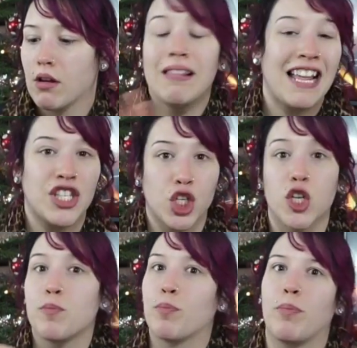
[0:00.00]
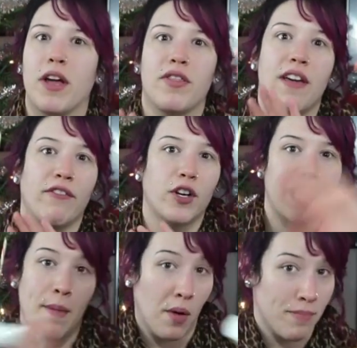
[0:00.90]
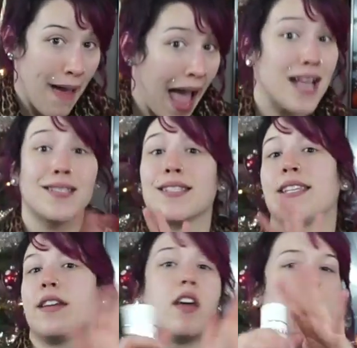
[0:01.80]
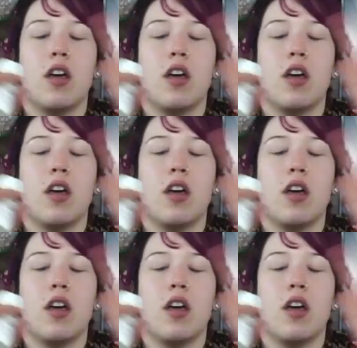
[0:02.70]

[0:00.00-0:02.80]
cleansers, but they first came out with masks, and